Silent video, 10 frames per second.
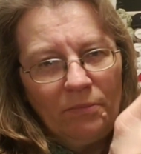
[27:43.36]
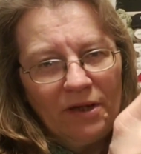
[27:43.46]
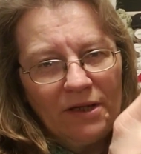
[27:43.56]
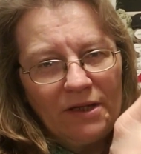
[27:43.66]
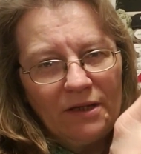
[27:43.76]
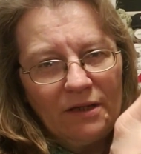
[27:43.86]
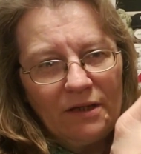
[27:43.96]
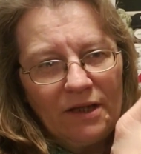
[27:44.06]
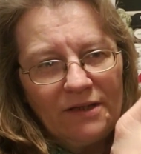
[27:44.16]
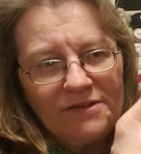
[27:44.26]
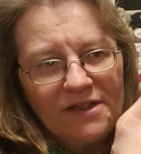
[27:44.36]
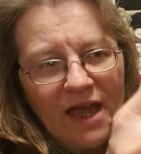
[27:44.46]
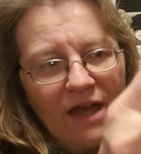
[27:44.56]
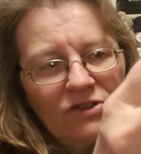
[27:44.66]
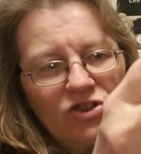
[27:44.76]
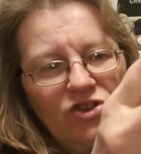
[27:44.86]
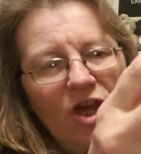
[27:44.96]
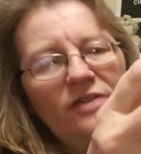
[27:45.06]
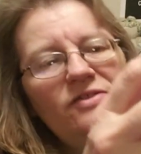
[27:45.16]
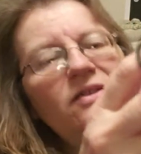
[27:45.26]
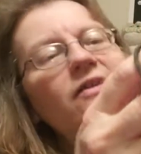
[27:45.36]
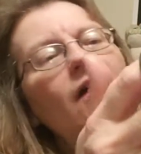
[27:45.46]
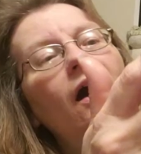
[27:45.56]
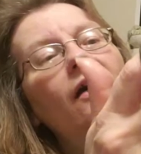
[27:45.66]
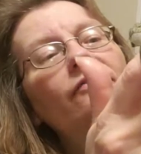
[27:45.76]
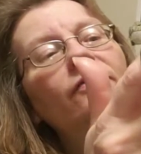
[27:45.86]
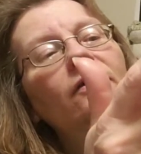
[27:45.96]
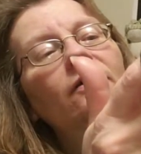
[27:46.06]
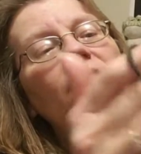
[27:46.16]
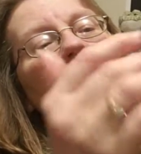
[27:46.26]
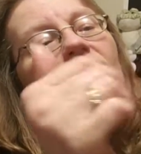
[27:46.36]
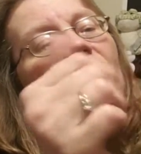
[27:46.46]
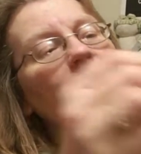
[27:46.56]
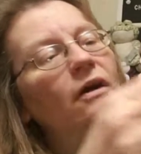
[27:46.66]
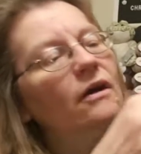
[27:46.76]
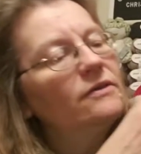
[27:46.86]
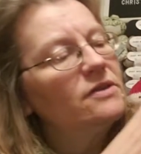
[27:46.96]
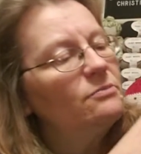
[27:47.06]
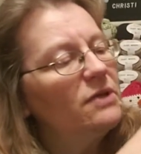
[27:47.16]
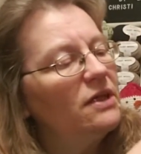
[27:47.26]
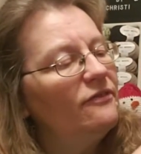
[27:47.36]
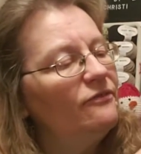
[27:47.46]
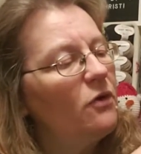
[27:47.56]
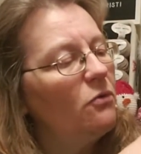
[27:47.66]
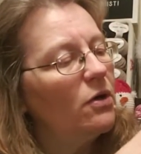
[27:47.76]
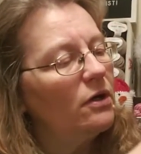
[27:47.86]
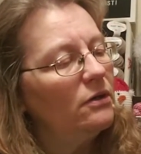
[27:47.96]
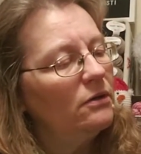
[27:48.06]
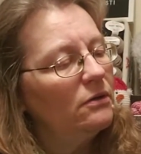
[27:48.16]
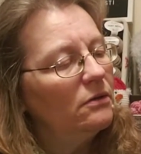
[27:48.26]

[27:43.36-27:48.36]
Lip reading: but it's got just enough to be a 4,